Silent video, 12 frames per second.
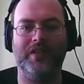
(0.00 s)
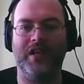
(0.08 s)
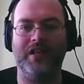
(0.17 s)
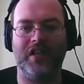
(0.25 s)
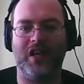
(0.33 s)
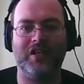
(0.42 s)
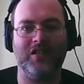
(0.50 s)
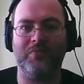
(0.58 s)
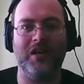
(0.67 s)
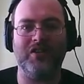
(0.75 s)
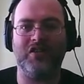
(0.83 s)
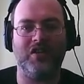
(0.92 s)
As, as it
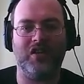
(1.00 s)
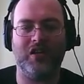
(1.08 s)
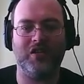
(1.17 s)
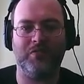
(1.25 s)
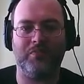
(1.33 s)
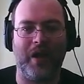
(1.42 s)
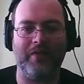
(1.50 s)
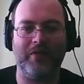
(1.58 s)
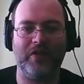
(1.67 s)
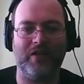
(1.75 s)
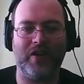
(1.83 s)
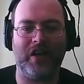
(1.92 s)
me, as, as
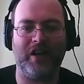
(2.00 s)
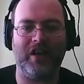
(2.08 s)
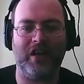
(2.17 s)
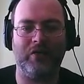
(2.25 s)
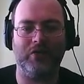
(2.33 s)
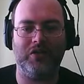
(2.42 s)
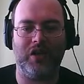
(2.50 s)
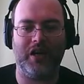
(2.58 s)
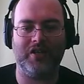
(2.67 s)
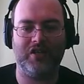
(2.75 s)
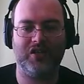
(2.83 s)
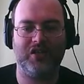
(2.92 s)
every time I get killed,
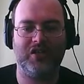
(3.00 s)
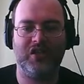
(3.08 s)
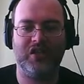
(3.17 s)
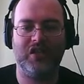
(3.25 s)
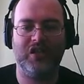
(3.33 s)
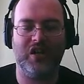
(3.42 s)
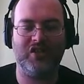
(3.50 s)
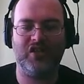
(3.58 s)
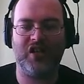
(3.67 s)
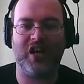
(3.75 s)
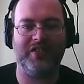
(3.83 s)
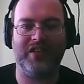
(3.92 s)
I just, I
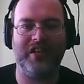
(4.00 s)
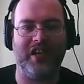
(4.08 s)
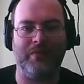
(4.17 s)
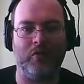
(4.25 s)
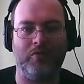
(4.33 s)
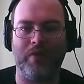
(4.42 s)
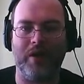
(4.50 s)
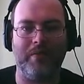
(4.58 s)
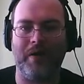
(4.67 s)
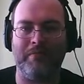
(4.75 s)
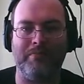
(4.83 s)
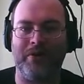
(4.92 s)
just can't think anymore. My
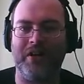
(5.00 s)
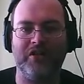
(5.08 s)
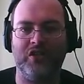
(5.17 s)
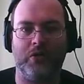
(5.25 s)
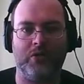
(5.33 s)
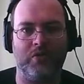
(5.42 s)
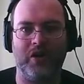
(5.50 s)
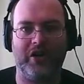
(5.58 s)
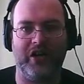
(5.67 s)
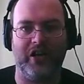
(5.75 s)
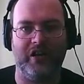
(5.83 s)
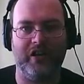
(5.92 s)
my brain stops
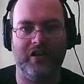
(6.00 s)
working.